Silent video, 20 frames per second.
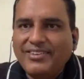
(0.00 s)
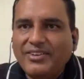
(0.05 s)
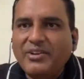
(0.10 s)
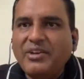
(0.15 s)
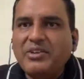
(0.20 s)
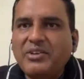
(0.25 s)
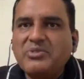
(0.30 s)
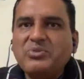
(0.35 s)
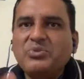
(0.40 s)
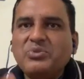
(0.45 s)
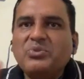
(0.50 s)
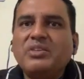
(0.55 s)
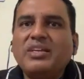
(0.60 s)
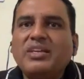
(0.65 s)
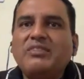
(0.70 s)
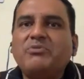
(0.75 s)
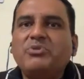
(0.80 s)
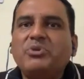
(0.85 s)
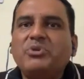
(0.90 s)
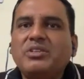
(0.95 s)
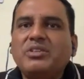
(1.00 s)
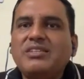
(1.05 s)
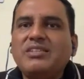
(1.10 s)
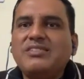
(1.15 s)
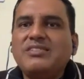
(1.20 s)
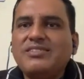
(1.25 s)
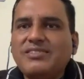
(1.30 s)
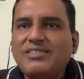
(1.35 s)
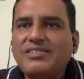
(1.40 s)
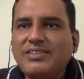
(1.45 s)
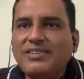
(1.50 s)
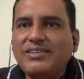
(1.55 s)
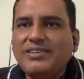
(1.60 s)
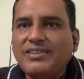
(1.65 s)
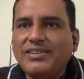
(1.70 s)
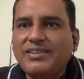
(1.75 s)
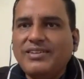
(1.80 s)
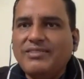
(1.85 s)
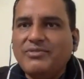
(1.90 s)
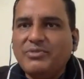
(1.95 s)
Okay, so then what is
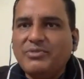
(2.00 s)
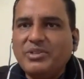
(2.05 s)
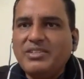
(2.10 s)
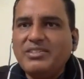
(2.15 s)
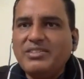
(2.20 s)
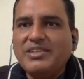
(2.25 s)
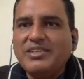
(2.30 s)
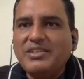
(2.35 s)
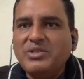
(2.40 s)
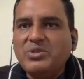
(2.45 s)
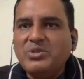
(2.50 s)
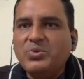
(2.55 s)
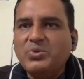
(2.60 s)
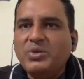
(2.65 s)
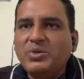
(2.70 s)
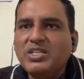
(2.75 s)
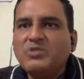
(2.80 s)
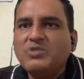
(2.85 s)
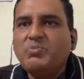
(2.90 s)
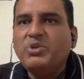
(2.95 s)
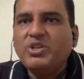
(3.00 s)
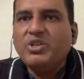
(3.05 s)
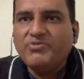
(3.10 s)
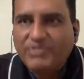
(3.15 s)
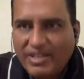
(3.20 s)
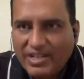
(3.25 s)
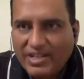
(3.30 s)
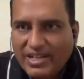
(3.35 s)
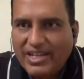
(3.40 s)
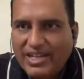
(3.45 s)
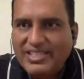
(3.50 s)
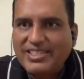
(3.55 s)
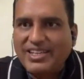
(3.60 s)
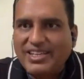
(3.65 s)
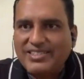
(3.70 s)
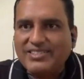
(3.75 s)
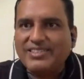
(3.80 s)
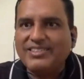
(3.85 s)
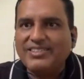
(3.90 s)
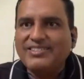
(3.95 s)
the USP of Akash as
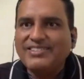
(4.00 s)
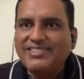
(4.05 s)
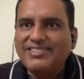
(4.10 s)
such?